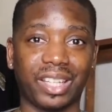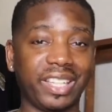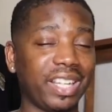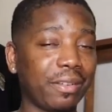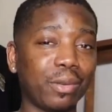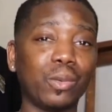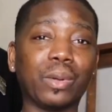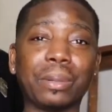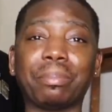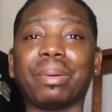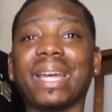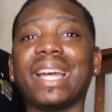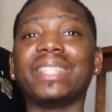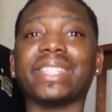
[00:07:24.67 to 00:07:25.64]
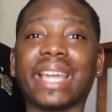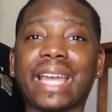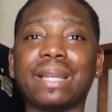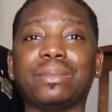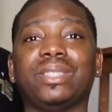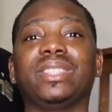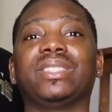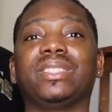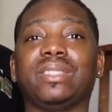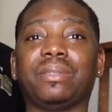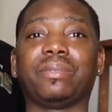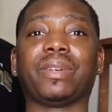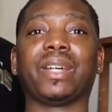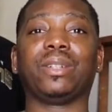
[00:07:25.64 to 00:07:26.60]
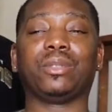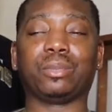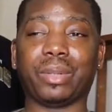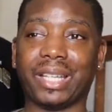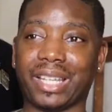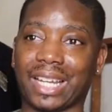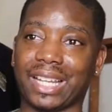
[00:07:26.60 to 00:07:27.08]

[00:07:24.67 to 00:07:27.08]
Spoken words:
Never went past game 6 in the finals, man.